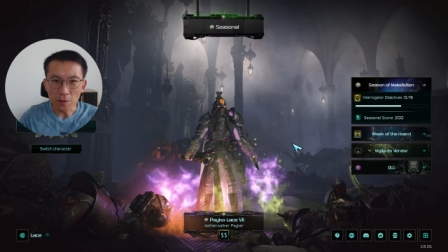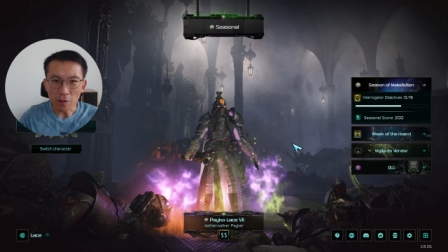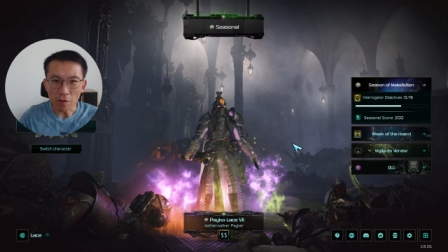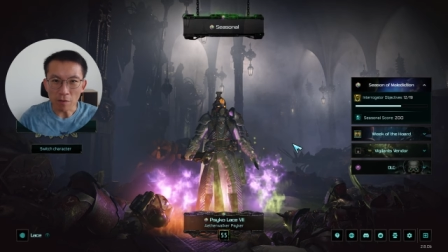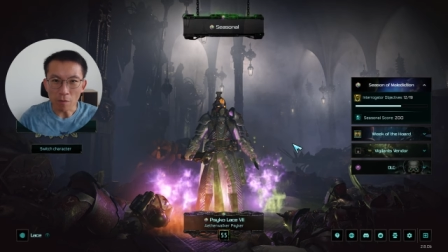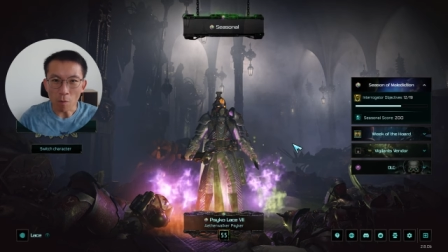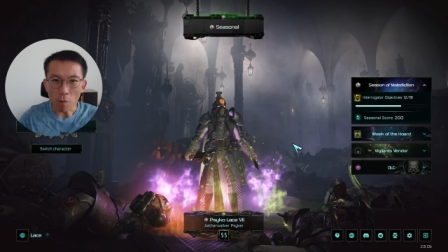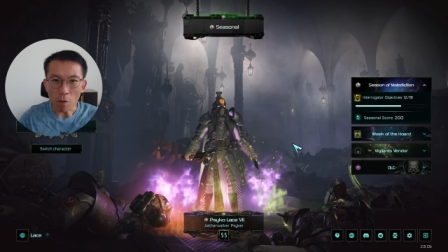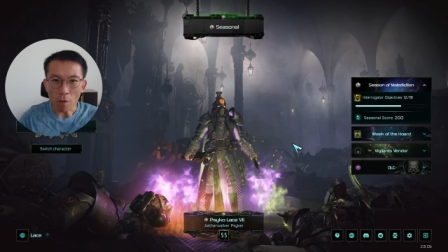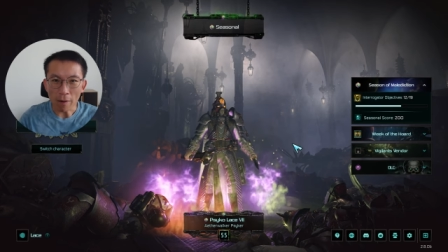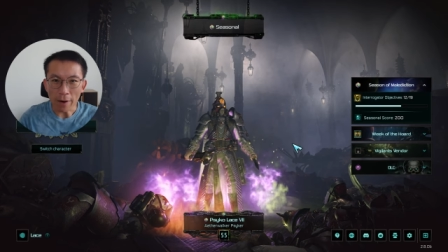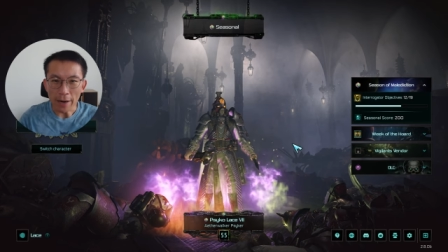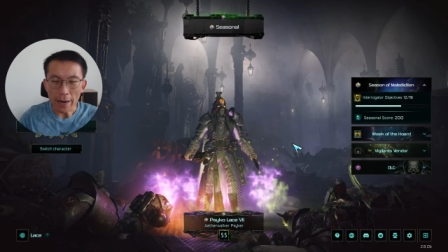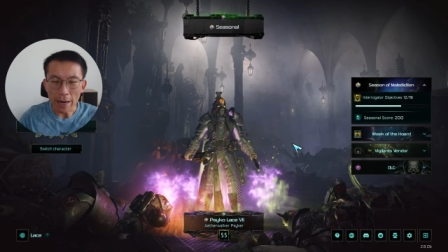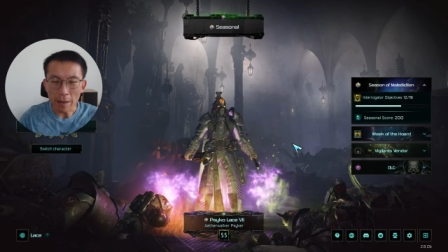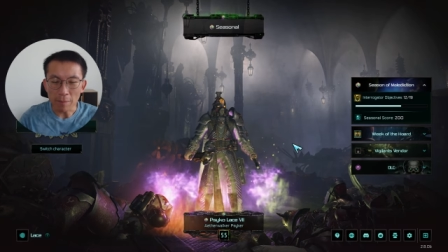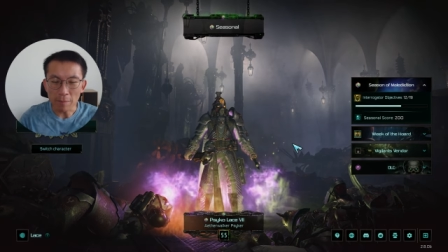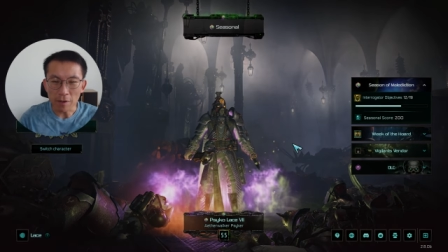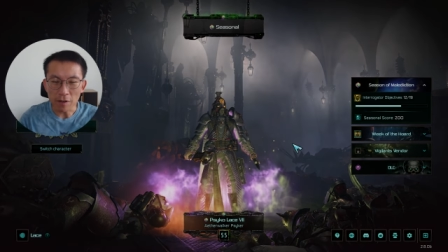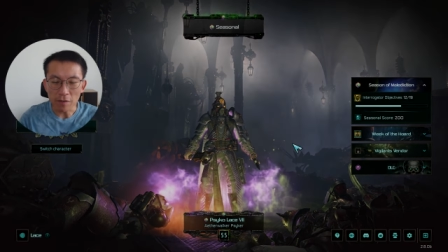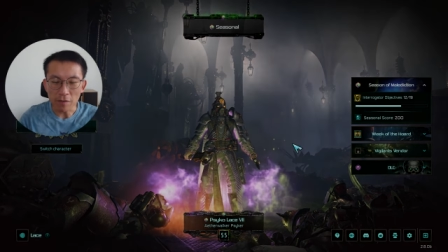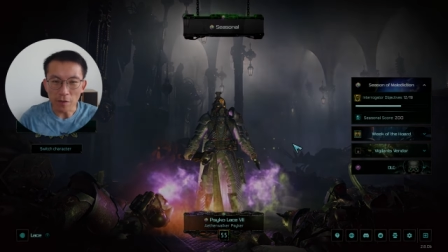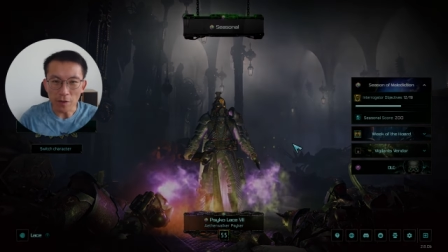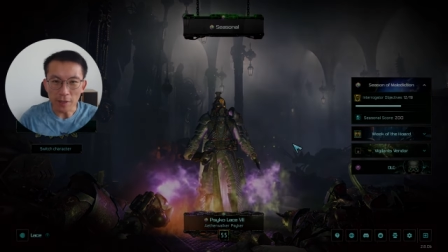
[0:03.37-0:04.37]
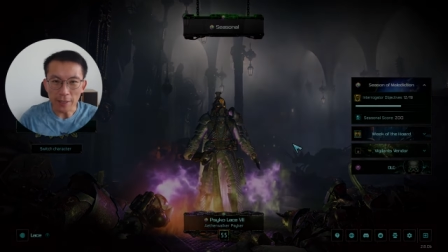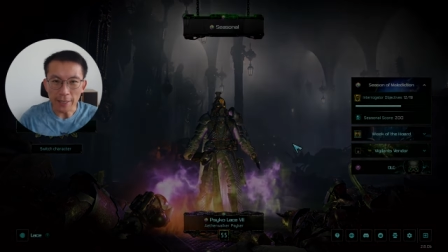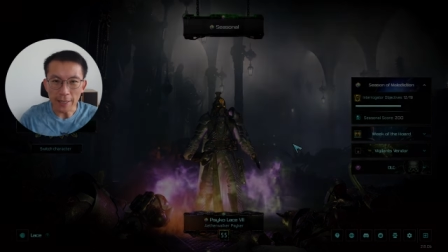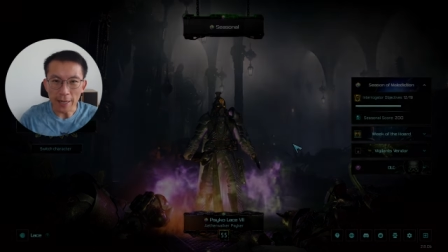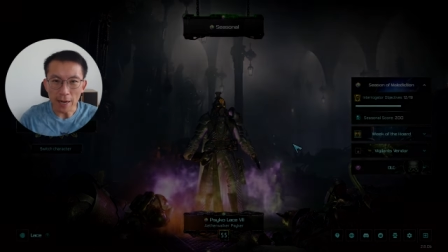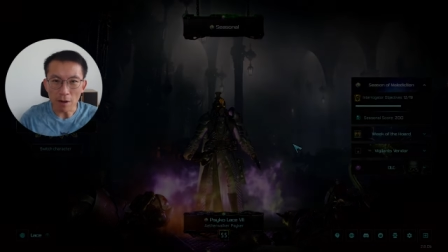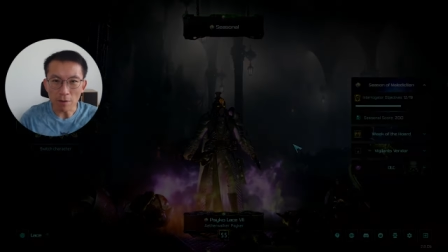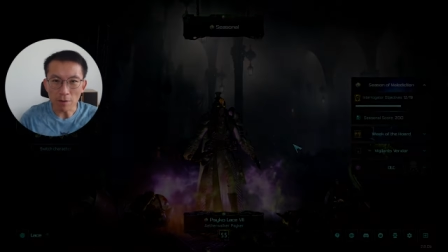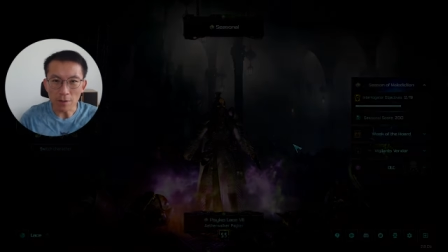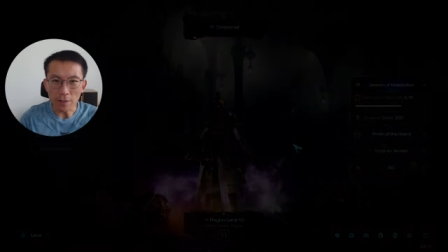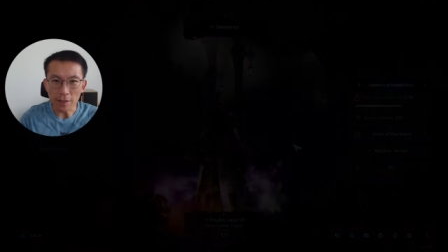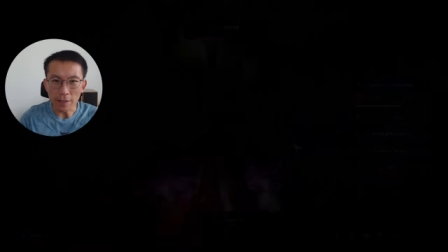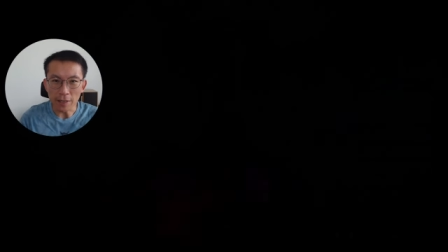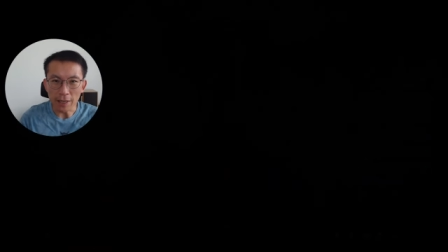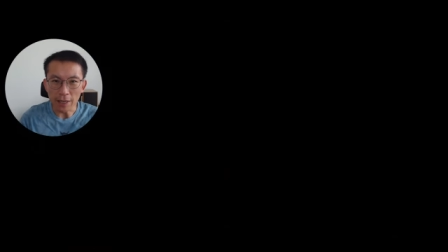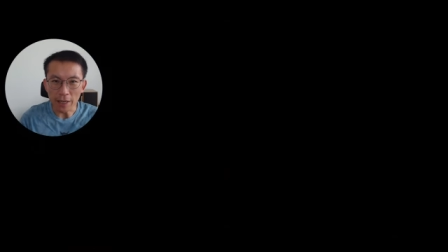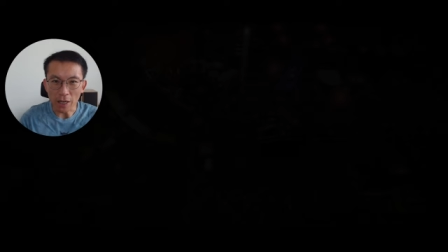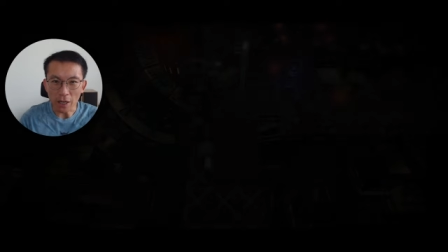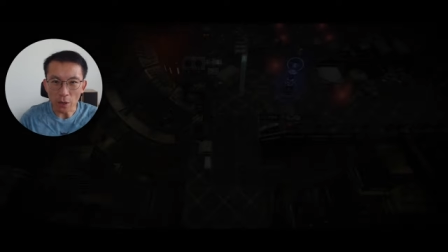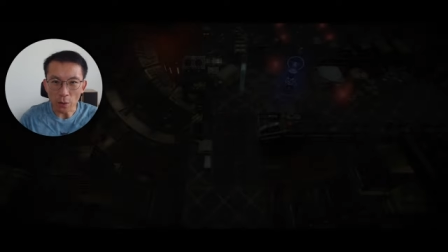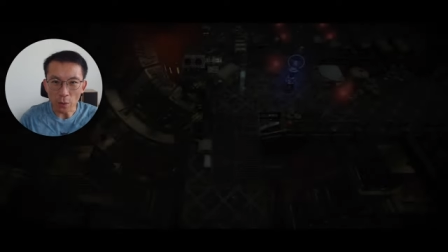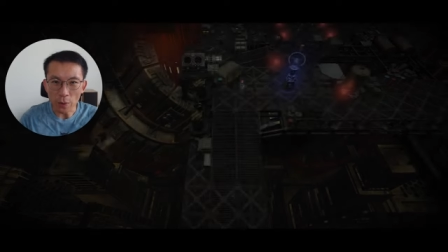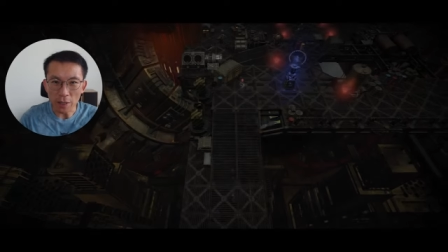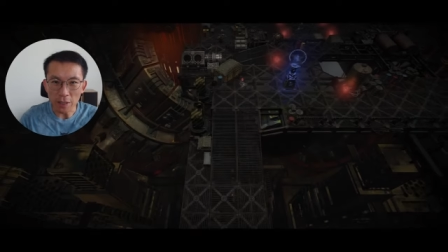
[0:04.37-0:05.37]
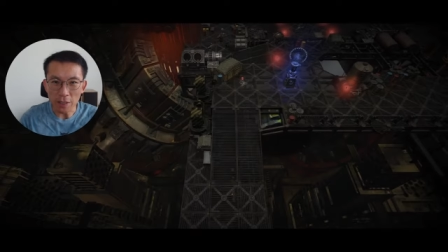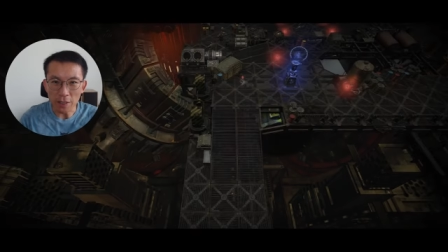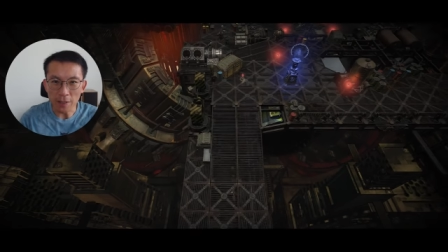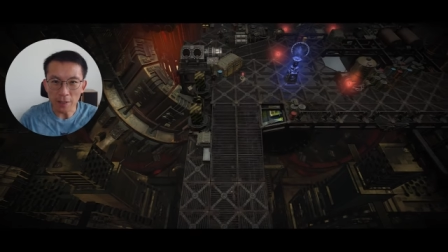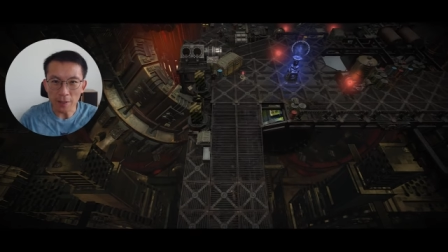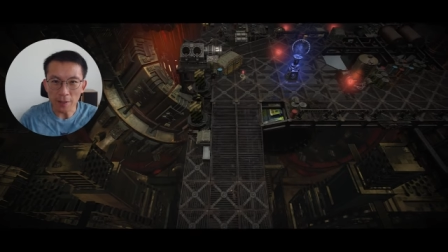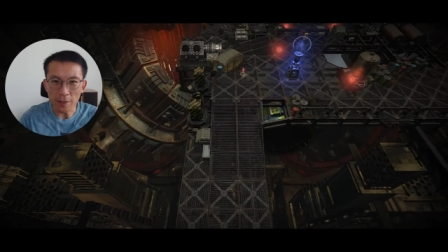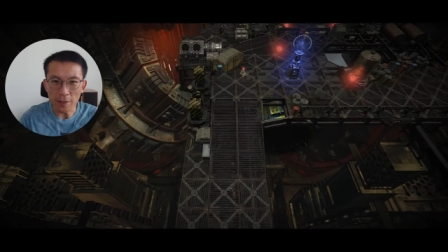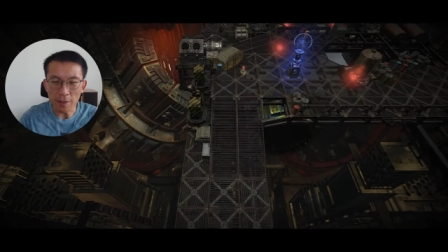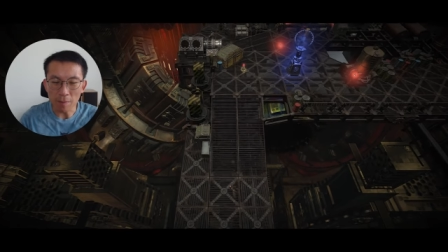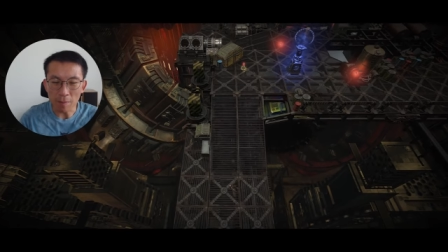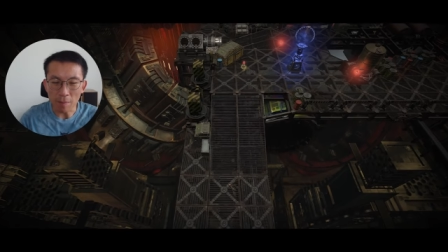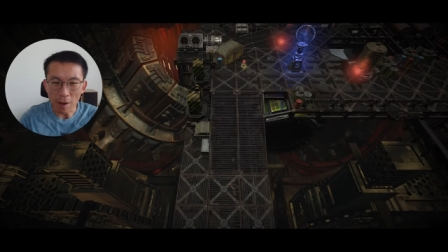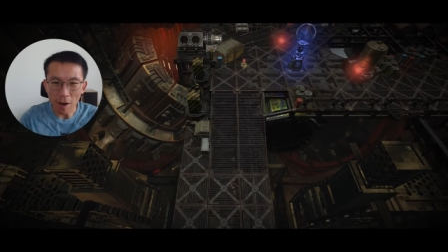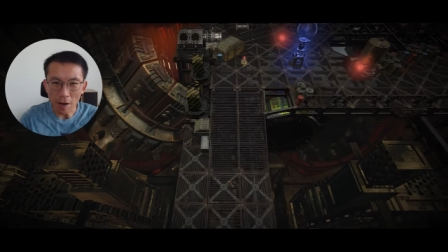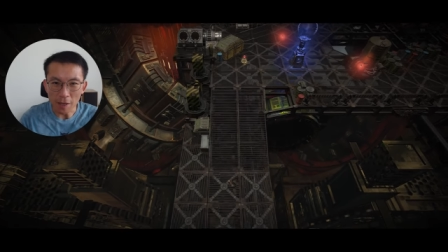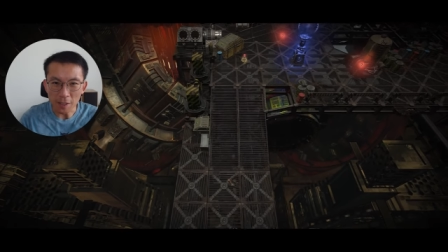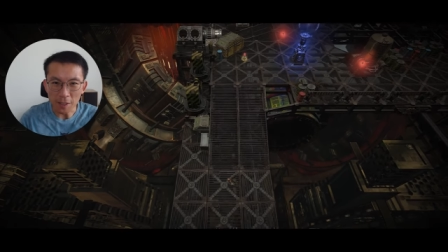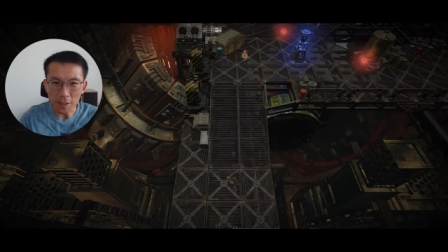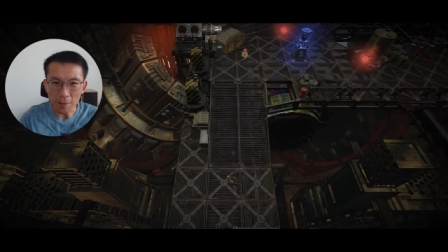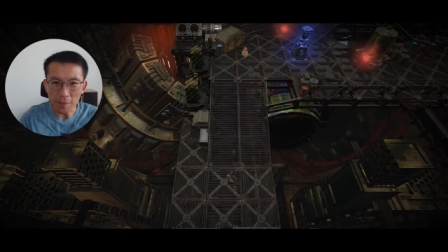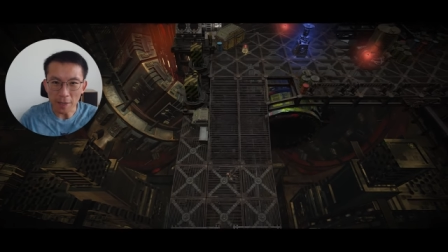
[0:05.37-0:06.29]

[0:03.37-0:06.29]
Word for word: of Warhammer 40,000 Inquisitor Martyr.